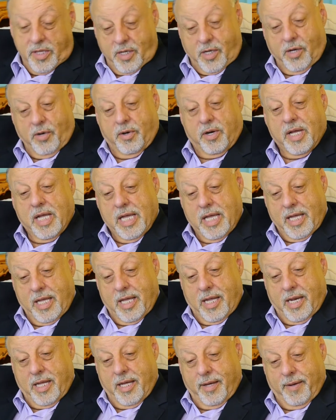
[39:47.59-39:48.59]
you go to
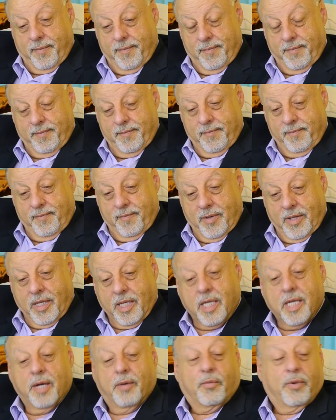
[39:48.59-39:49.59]
A&M,
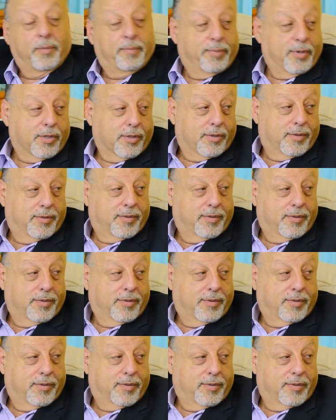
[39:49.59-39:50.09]
get with Boo.